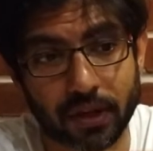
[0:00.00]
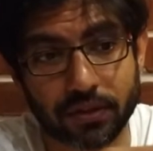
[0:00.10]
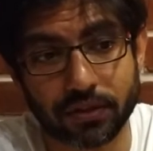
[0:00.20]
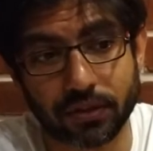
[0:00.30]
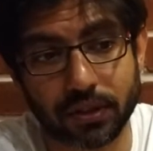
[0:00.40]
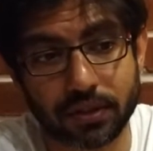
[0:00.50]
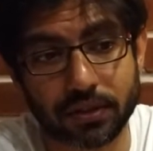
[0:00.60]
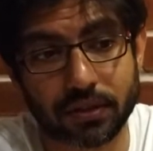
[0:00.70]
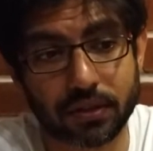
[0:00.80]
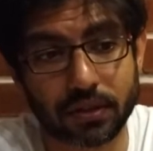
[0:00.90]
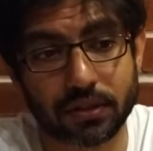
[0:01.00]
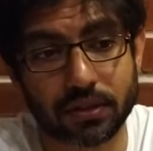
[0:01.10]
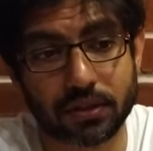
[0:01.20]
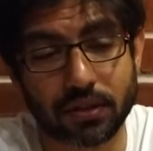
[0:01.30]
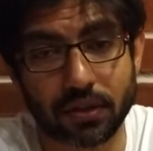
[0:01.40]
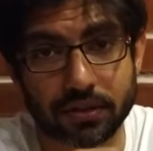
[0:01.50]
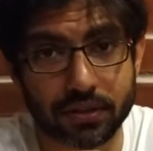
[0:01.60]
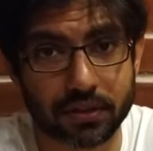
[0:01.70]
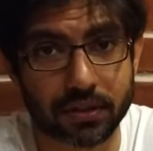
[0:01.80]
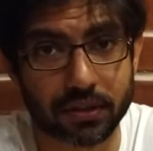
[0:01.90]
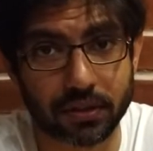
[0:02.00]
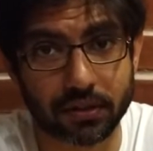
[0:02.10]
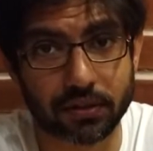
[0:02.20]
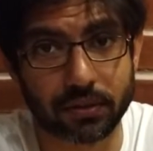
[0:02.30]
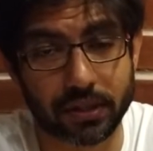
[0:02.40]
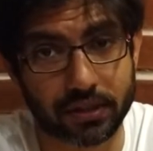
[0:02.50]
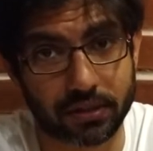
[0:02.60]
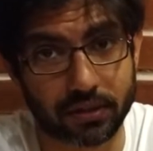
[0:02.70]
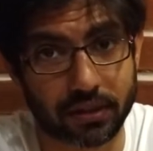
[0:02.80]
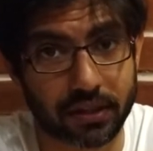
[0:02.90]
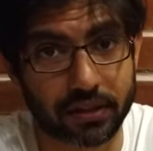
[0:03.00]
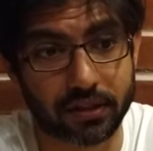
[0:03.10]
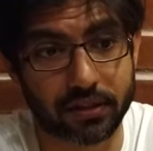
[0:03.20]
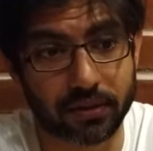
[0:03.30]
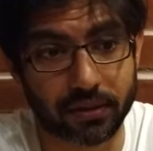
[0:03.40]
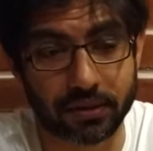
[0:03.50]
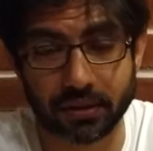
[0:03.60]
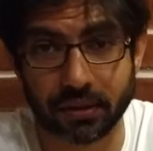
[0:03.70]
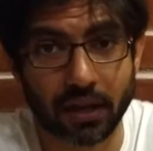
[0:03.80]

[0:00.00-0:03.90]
So this causes a rotational 90-degree rotation.